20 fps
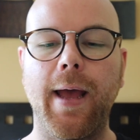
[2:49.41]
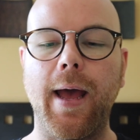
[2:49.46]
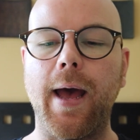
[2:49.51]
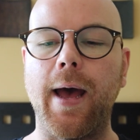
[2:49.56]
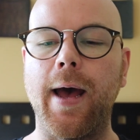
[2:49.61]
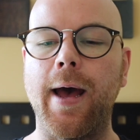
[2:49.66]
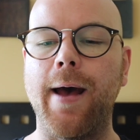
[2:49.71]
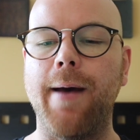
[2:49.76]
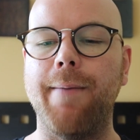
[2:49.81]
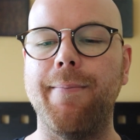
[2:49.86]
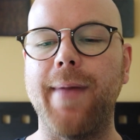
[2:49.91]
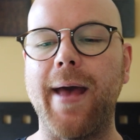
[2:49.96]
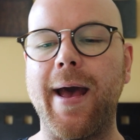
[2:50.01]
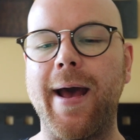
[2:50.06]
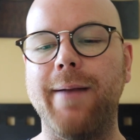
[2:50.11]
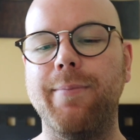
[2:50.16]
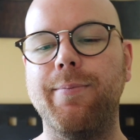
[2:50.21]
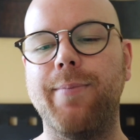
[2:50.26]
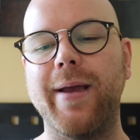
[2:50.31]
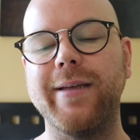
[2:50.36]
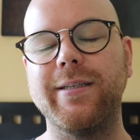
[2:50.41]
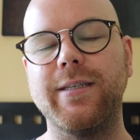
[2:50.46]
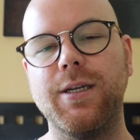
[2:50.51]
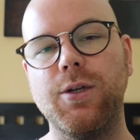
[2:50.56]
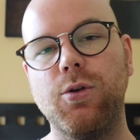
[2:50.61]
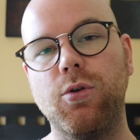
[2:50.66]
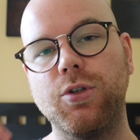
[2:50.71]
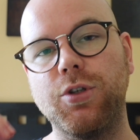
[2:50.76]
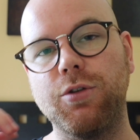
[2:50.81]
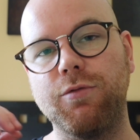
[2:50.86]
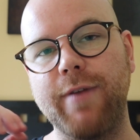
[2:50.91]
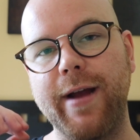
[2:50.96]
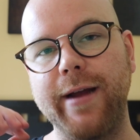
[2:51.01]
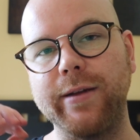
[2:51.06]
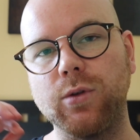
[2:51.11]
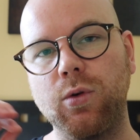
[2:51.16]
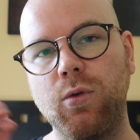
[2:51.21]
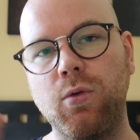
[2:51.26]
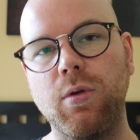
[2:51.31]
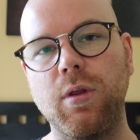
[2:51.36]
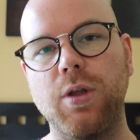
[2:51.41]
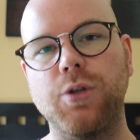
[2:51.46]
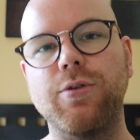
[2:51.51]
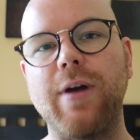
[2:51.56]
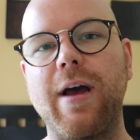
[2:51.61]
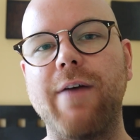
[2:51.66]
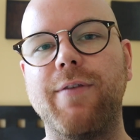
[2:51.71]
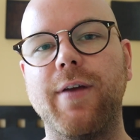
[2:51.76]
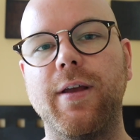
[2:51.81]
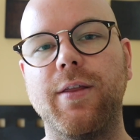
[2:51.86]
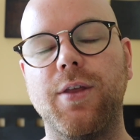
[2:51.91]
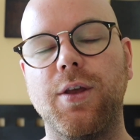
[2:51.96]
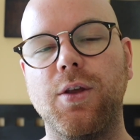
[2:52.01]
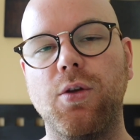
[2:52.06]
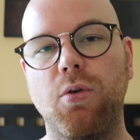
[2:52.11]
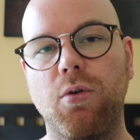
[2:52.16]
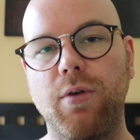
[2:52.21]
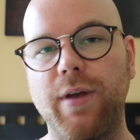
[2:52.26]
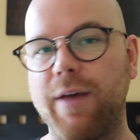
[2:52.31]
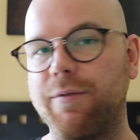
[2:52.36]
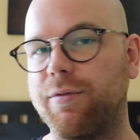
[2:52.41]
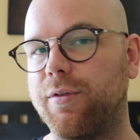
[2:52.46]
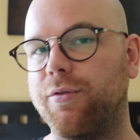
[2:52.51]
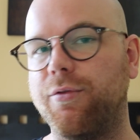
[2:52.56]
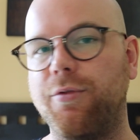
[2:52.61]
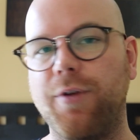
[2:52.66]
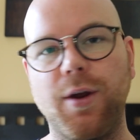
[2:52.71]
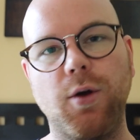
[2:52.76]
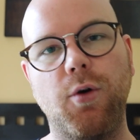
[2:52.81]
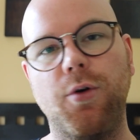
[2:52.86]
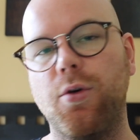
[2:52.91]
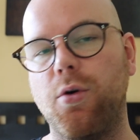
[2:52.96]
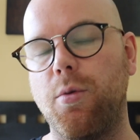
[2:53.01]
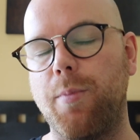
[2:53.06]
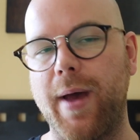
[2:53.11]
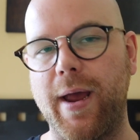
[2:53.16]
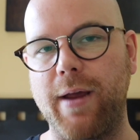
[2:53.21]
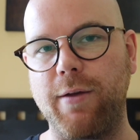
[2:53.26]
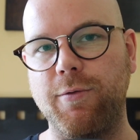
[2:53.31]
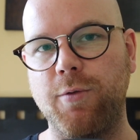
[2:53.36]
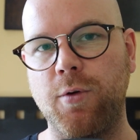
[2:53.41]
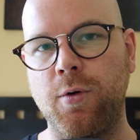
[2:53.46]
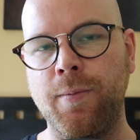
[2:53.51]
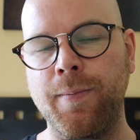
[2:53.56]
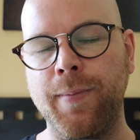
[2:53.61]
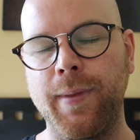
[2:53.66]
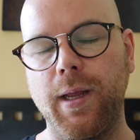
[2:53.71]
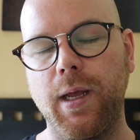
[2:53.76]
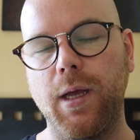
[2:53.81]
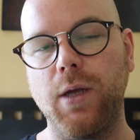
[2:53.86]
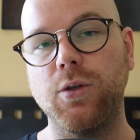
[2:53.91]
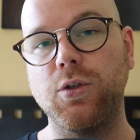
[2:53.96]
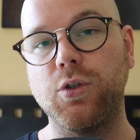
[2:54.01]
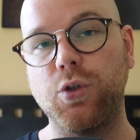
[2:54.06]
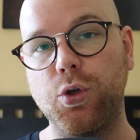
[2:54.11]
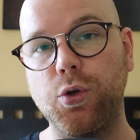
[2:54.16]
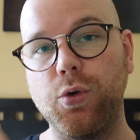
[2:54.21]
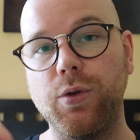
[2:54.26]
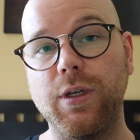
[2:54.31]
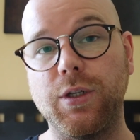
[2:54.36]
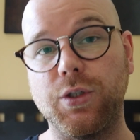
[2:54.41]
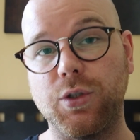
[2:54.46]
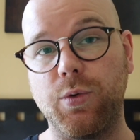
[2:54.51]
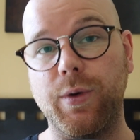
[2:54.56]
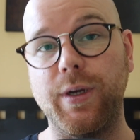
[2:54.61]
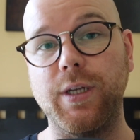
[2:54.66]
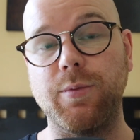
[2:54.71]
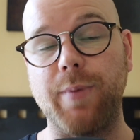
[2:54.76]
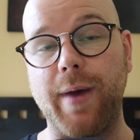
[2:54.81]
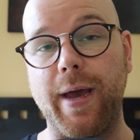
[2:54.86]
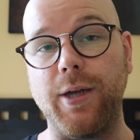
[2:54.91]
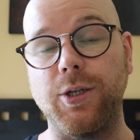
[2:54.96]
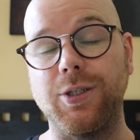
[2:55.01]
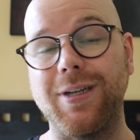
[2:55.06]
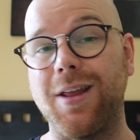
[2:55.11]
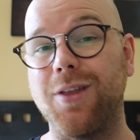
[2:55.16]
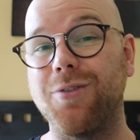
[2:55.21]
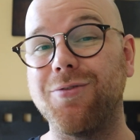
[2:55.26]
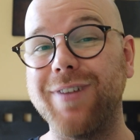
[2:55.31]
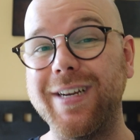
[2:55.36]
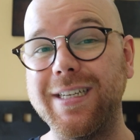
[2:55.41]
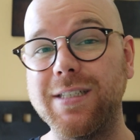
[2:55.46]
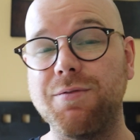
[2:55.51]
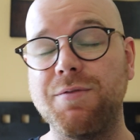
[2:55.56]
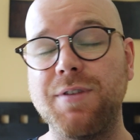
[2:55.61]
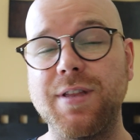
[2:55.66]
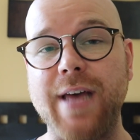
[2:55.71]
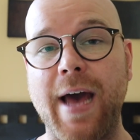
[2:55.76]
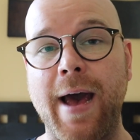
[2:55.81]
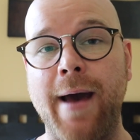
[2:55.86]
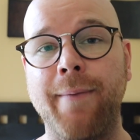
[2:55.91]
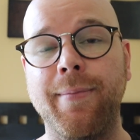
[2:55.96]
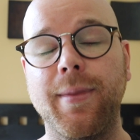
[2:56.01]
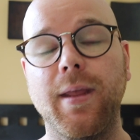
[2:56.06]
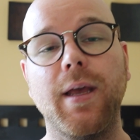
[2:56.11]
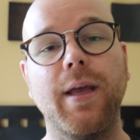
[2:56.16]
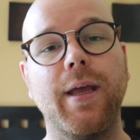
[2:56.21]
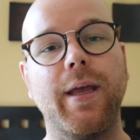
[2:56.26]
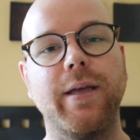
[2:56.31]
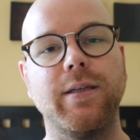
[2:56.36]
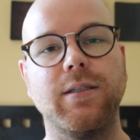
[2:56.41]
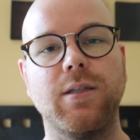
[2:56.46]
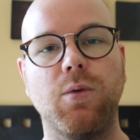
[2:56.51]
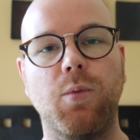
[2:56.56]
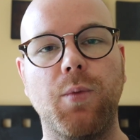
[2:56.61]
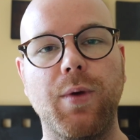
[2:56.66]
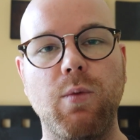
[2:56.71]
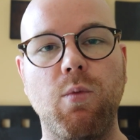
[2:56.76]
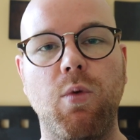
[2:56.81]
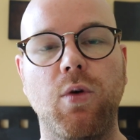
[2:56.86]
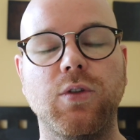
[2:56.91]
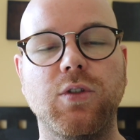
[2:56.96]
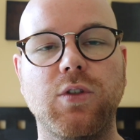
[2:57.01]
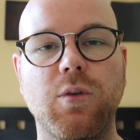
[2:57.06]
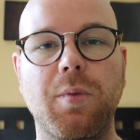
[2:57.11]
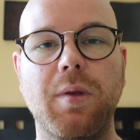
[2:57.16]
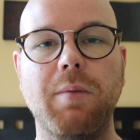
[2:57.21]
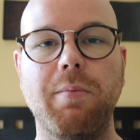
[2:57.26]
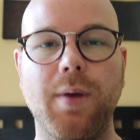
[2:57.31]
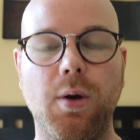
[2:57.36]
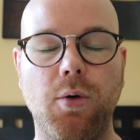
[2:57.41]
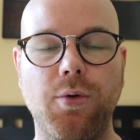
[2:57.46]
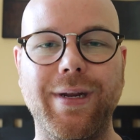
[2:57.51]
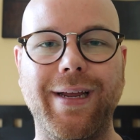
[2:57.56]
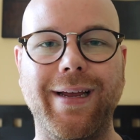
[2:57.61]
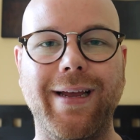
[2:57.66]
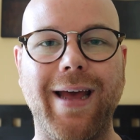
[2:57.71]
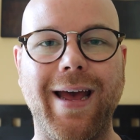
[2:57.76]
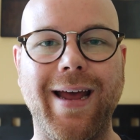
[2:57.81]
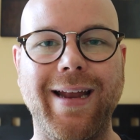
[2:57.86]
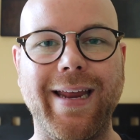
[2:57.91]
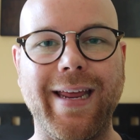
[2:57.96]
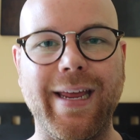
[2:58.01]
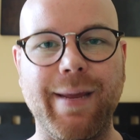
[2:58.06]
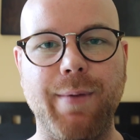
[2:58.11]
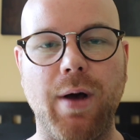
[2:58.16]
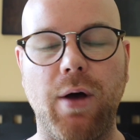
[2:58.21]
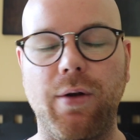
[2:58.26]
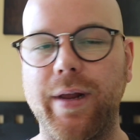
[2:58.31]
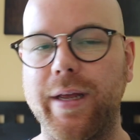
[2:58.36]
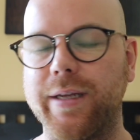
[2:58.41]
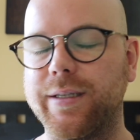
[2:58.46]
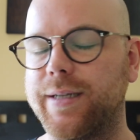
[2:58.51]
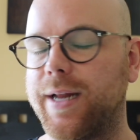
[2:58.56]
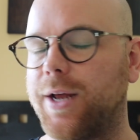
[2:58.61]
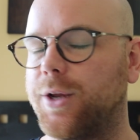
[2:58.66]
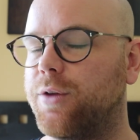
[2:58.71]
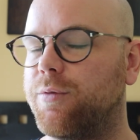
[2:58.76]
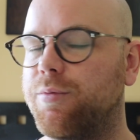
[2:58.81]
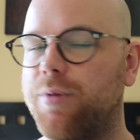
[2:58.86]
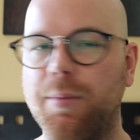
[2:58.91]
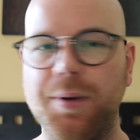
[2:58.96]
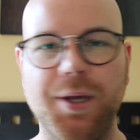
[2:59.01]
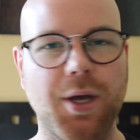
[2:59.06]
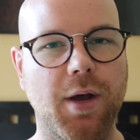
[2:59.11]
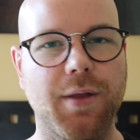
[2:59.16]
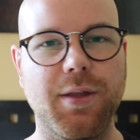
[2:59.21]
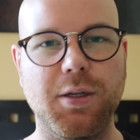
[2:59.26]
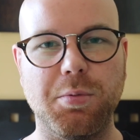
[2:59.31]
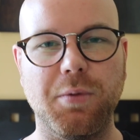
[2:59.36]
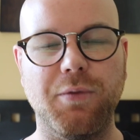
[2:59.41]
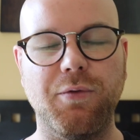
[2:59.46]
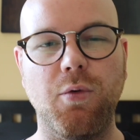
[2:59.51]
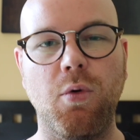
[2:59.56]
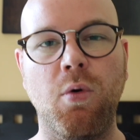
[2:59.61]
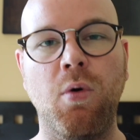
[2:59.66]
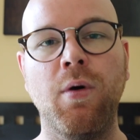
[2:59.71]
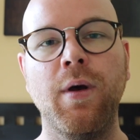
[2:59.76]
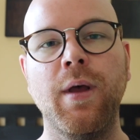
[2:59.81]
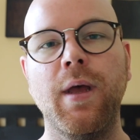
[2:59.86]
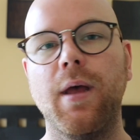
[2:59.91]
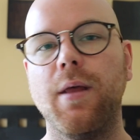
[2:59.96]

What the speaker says: And basically, you'll direct all of the traffic that you'll get for free or you'll pay for to this squeeze page. Now, the reason for that is that we want to be building an email list. Now, you've probably heard this before.